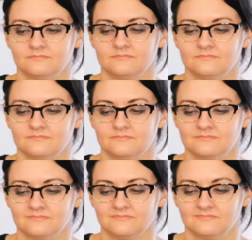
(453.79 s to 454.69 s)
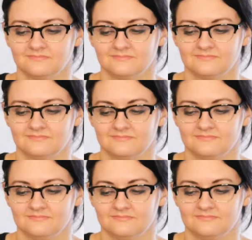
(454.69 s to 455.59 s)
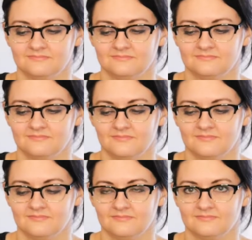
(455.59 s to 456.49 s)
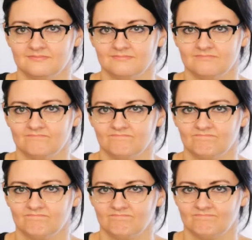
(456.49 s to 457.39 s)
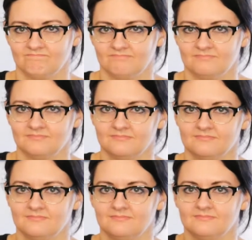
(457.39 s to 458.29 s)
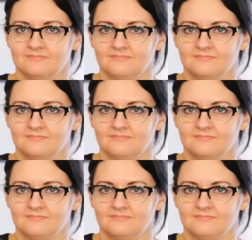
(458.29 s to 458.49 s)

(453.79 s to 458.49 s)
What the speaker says: This person isn't speaking.